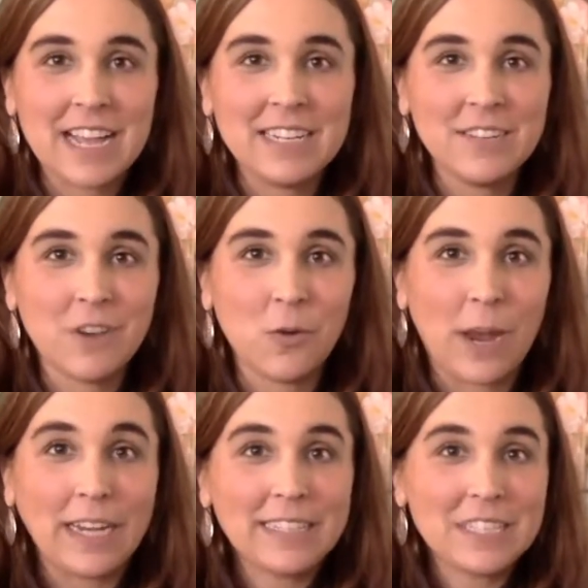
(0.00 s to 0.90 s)
kind of a
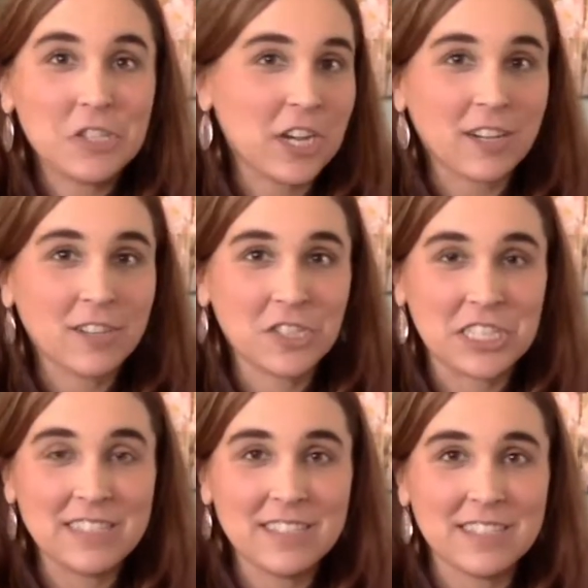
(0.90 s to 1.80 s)
way to share
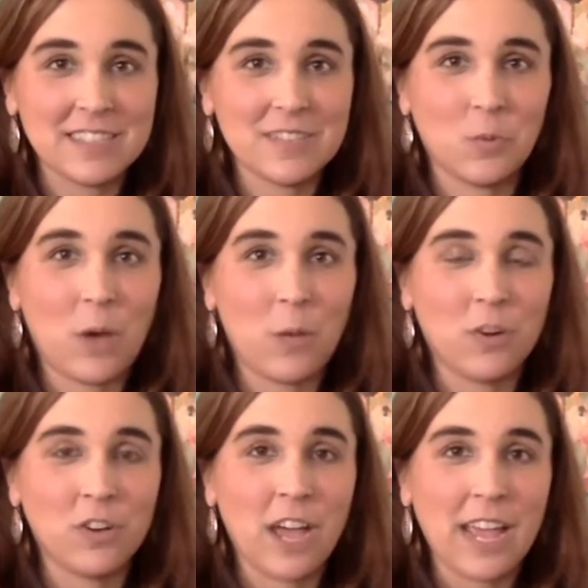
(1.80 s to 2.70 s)
Jesus while
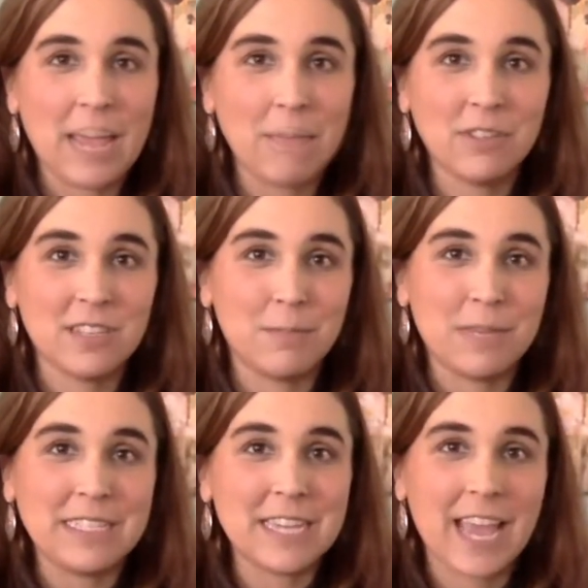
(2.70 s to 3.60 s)
we're not able to
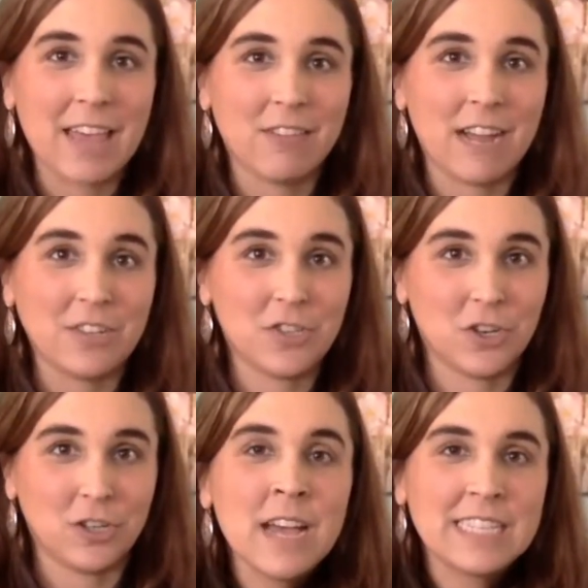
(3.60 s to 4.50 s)
be together at church.